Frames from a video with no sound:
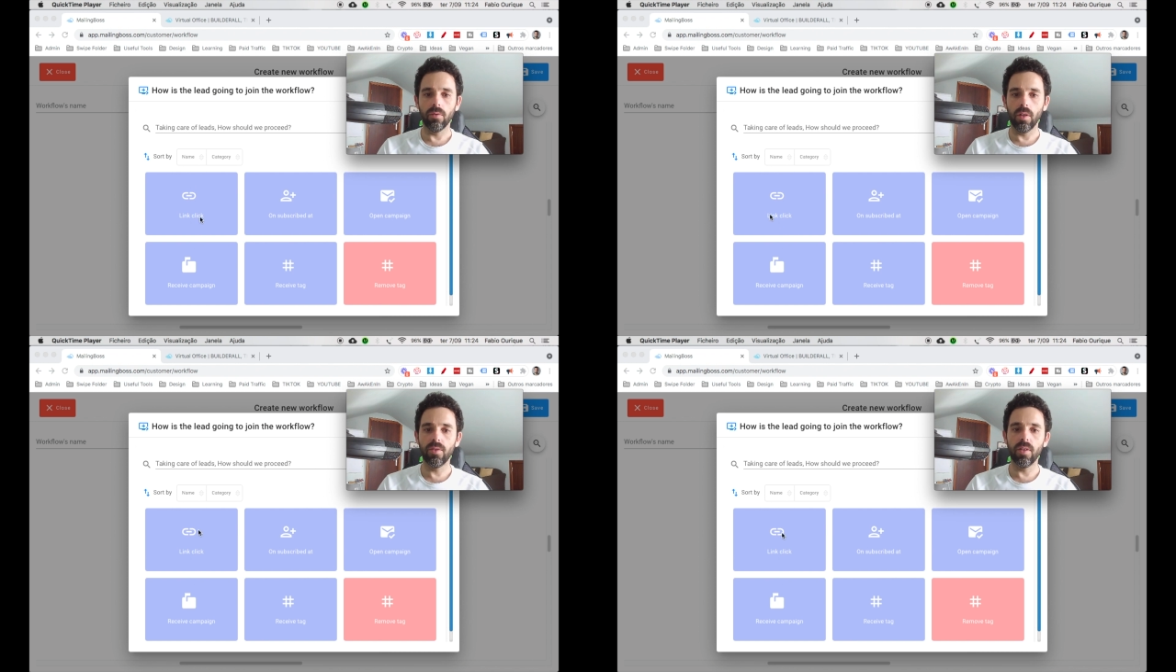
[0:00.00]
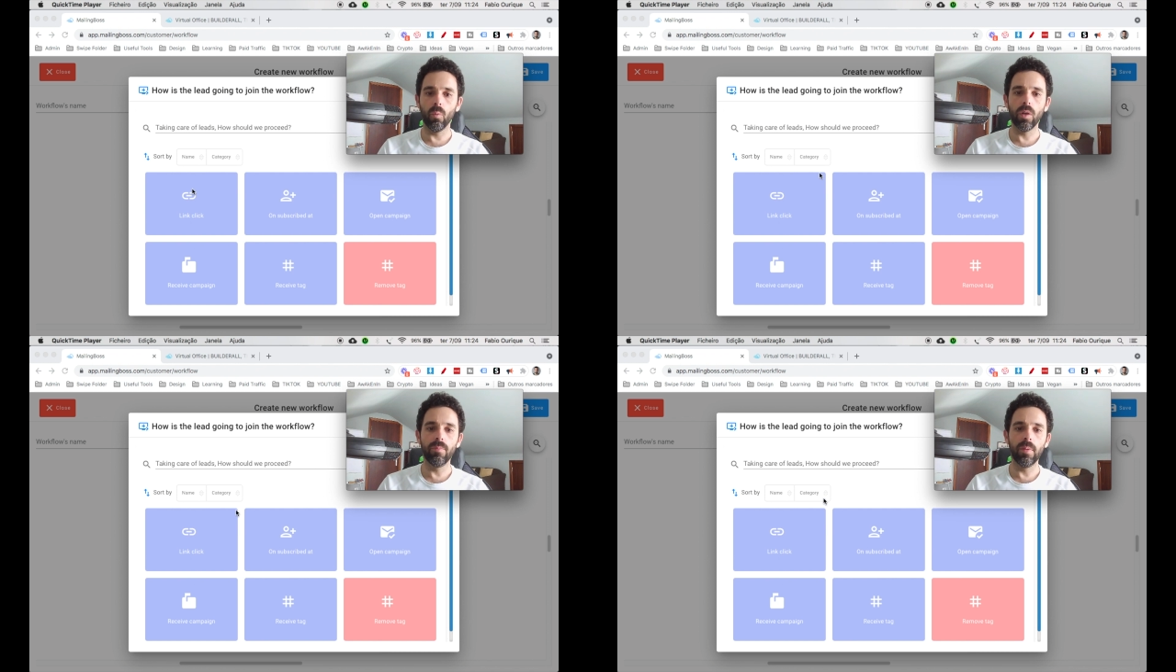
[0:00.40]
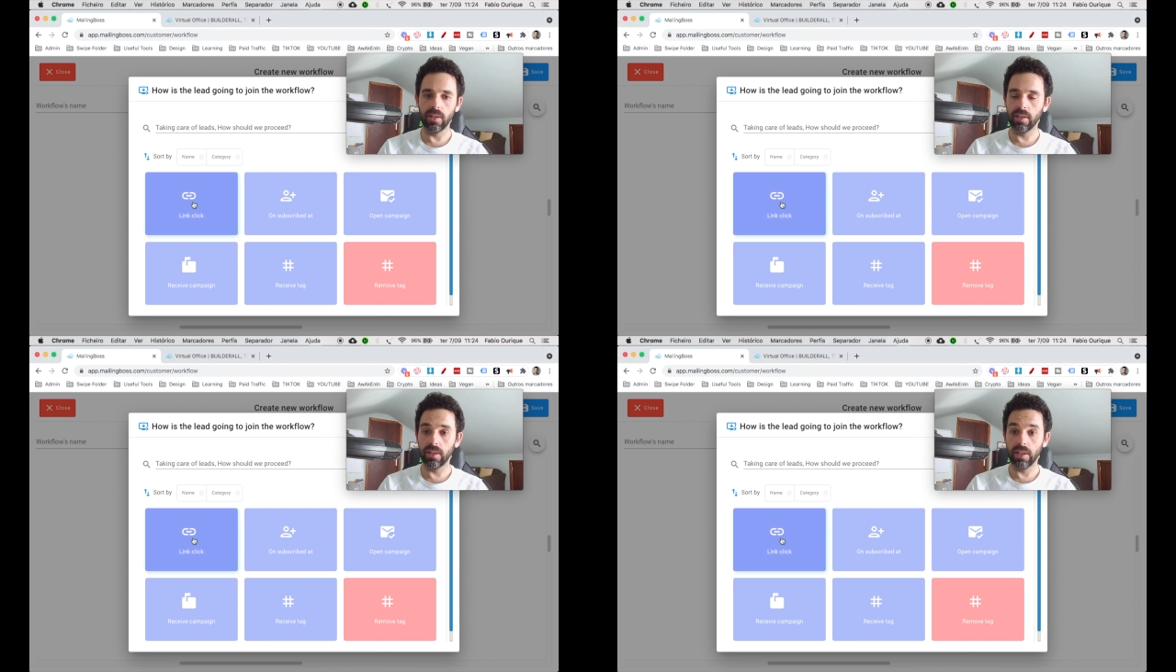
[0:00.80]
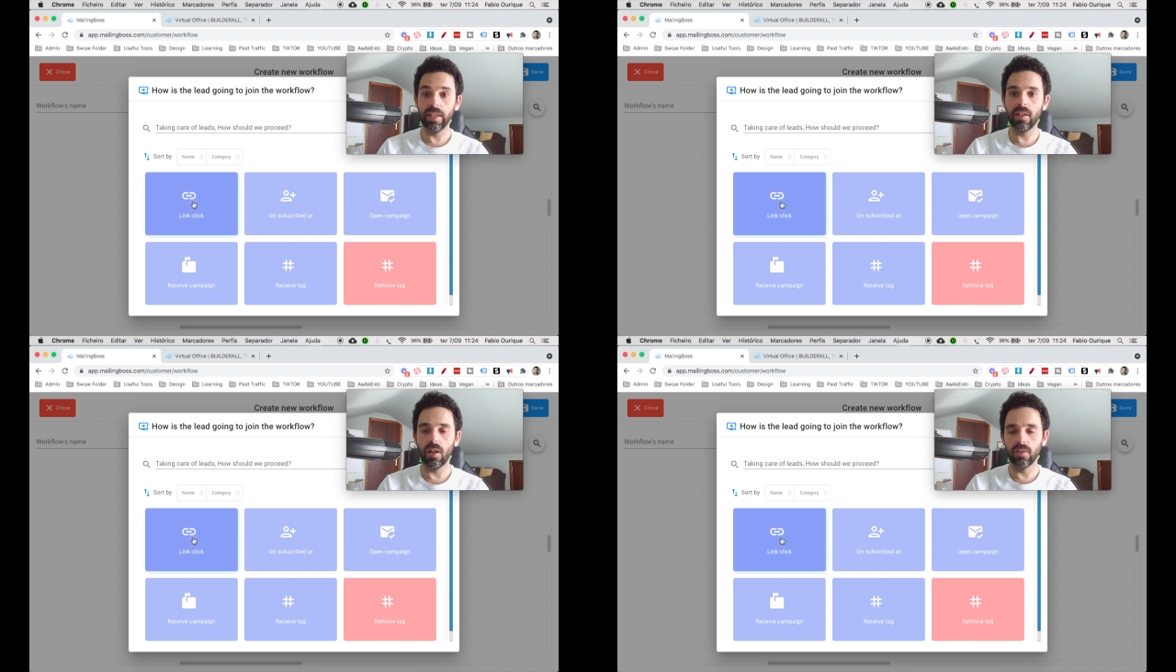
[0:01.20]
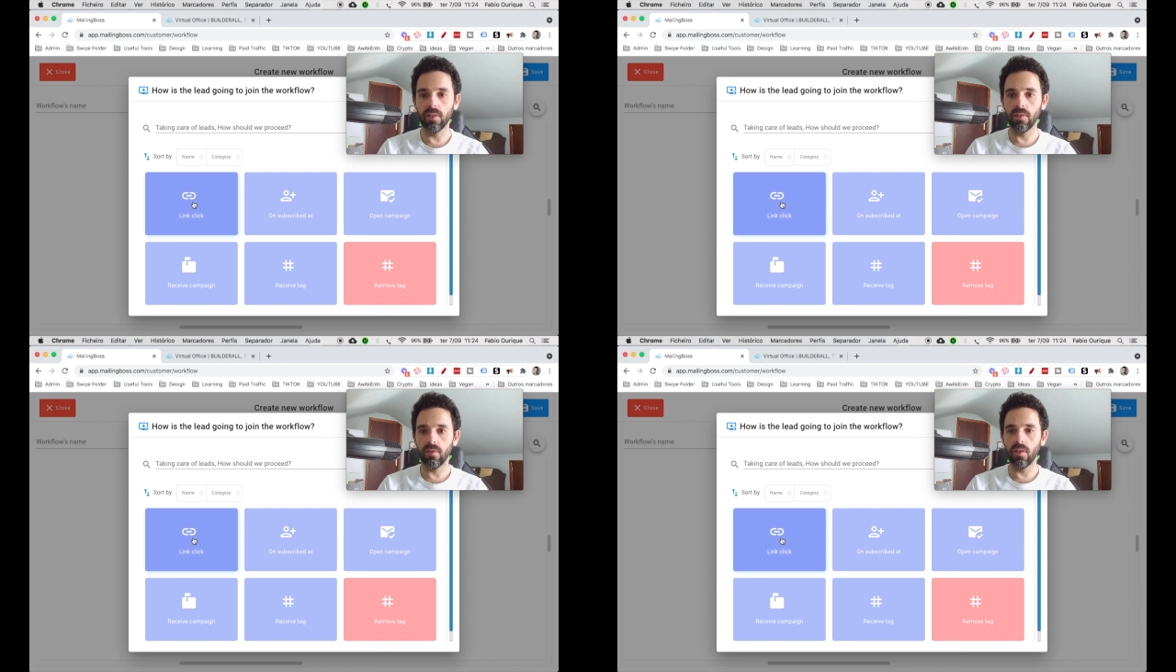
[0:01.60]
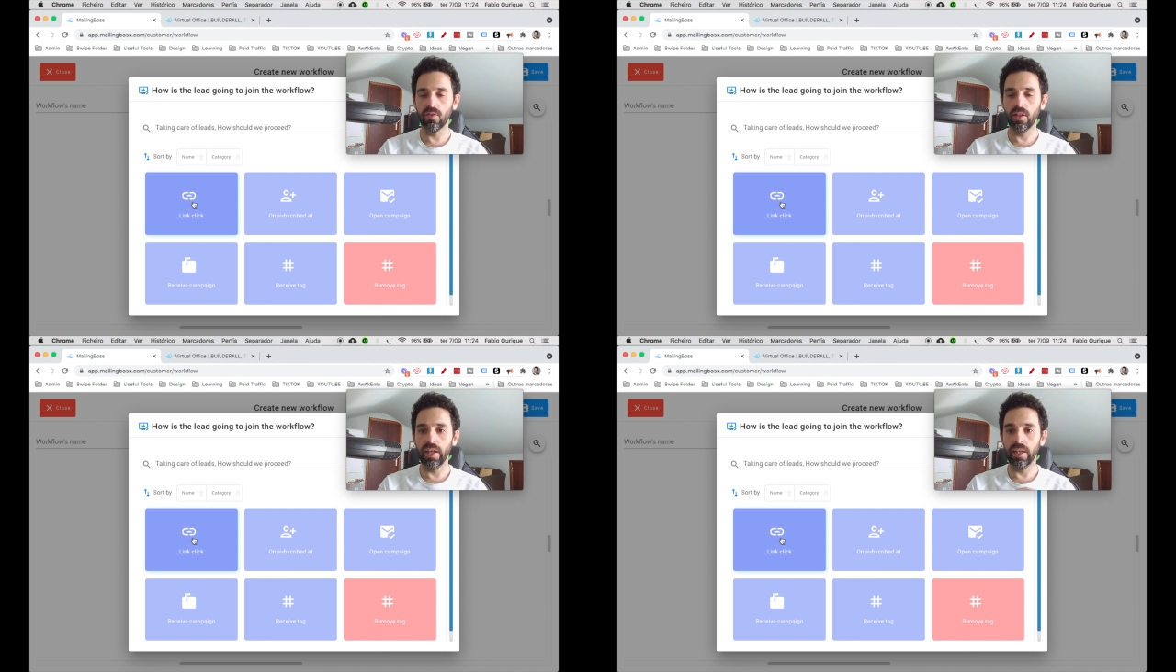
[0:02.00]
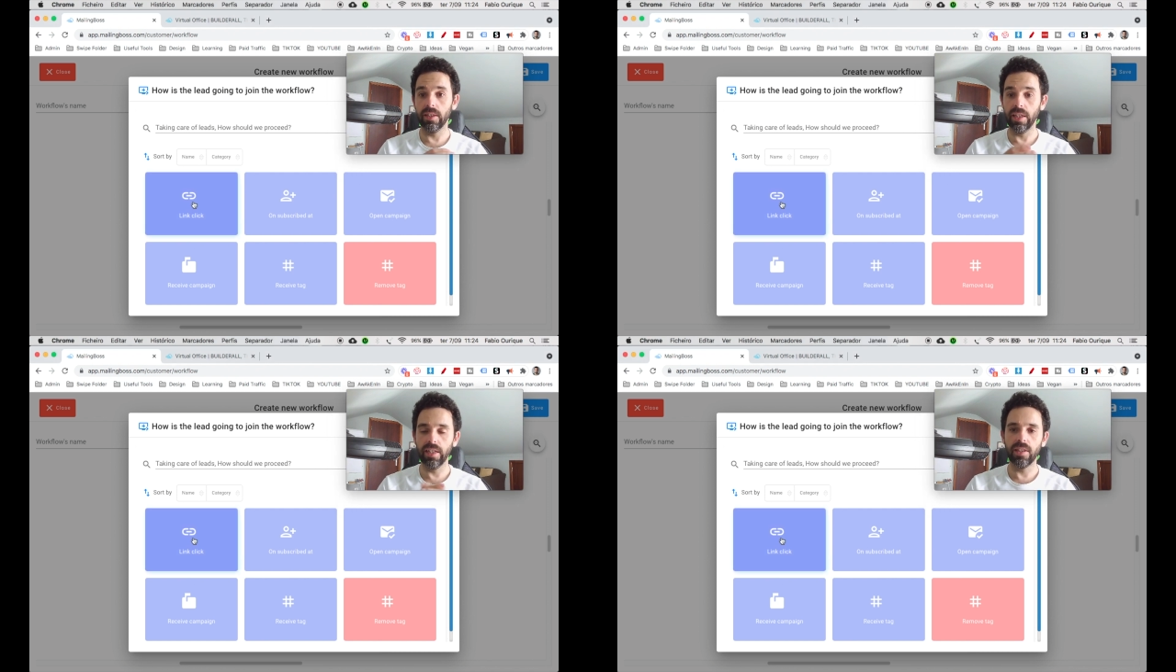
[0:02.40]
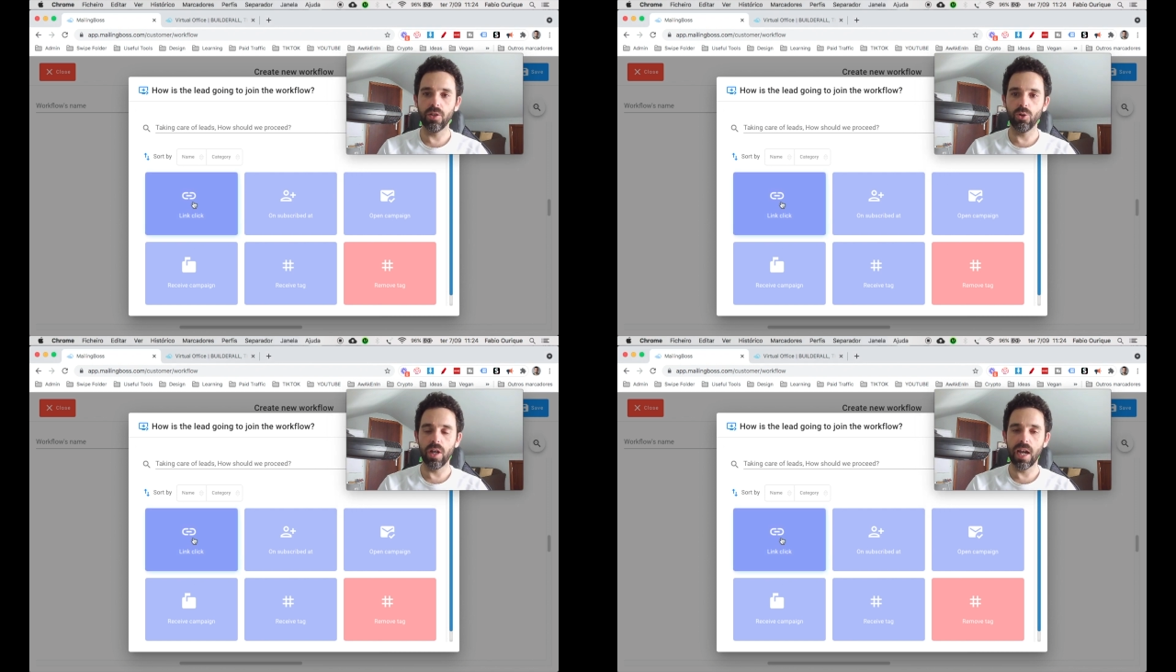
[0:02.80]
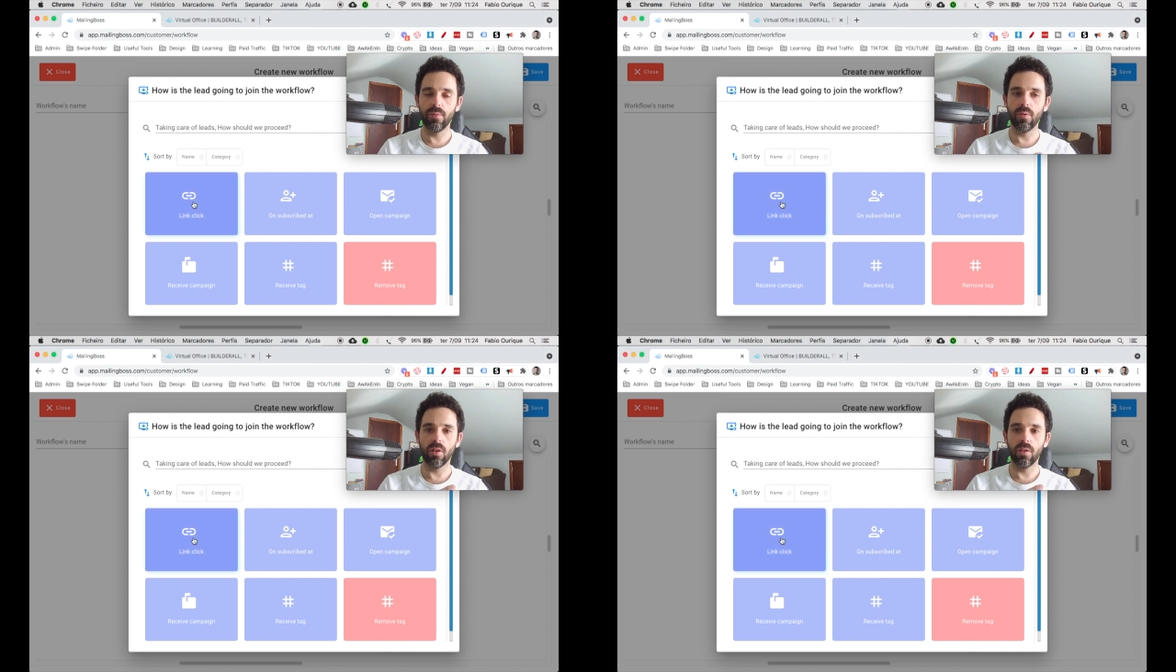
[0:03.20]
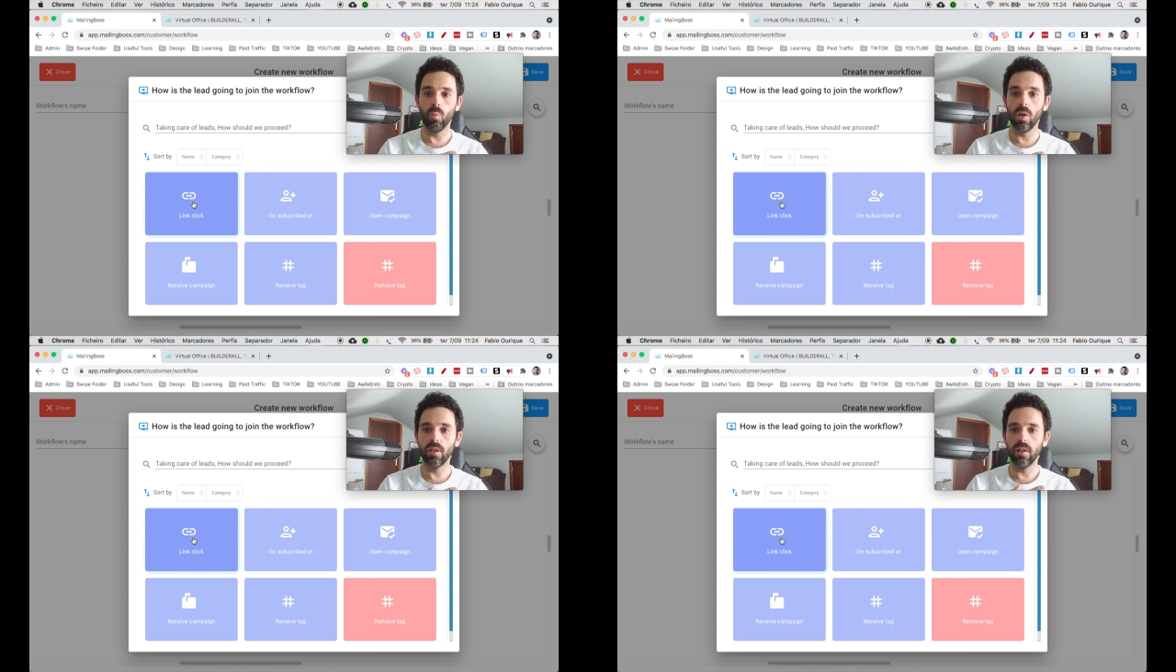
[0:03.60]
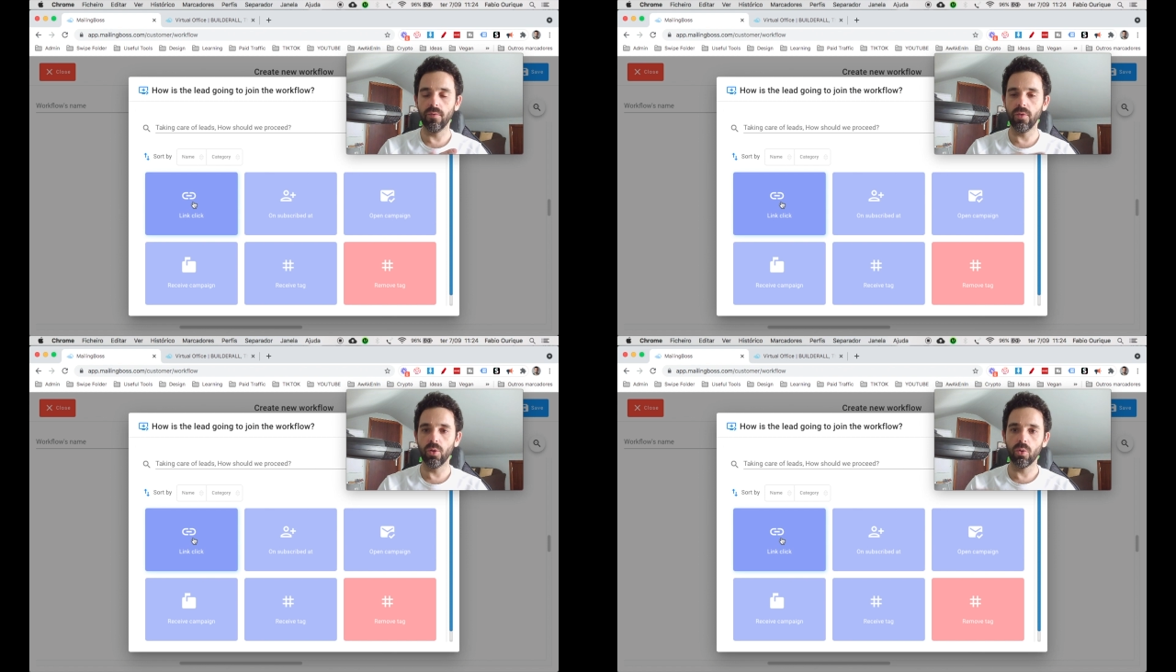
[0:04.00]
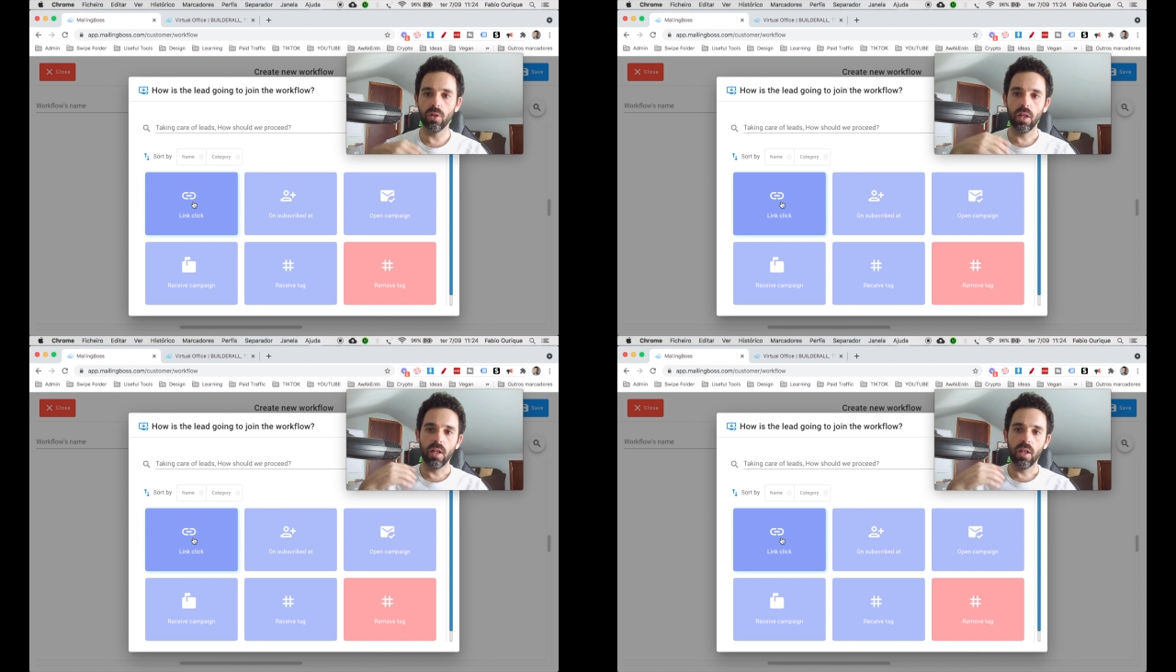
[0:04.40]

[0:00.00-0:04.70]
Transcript: Is it when people click on a link that you have on one of your